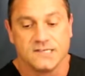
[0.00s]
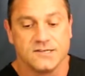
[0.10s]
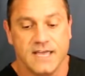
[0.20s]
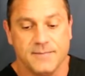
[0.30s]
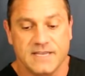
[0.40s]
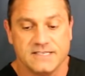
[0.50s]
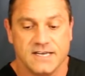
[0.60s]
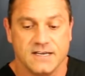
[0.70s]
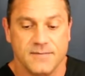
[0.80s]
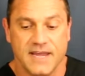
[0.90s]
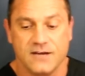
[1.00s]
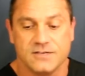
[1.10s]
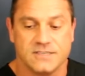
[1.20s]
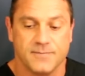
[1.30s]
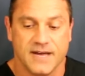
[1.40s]
So that being said, you may
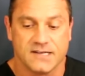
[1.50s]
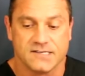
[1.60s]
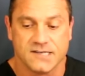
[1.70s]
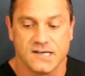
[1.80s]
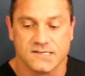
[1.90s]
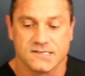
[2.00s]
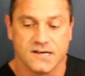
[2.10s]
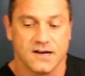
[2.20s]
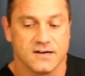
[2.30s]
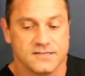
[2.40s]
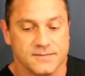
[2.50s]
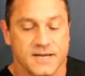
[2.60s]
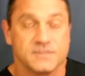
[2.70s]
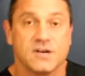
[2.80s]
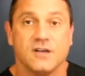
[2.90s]
notice that bile salts are
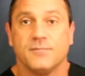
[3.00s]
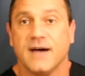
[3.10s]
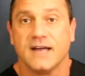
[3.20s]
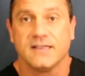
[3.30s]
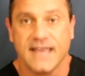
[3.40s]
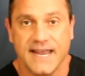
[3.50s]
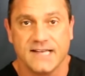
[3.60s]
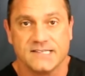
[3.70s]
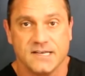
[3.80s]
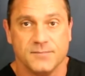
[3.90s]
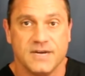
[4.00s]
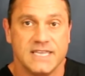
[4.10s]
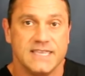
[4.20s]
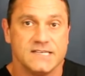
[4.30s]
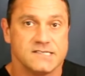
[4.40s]
sometimes called bile acid,
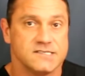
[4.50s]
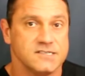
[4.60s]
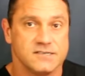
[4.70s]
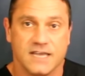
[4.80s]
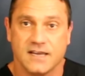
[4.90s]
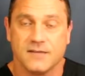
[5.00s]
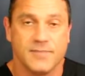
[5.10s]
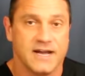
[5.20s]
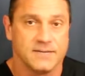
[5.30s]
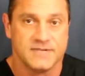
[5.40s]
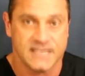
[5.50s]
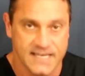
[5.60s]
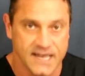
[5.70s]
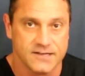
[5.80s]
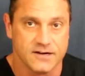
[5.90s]
but this just combine them
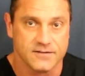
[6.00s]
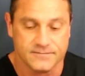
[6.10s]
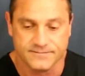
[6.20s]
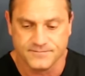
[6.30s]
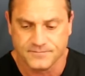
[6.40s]
together.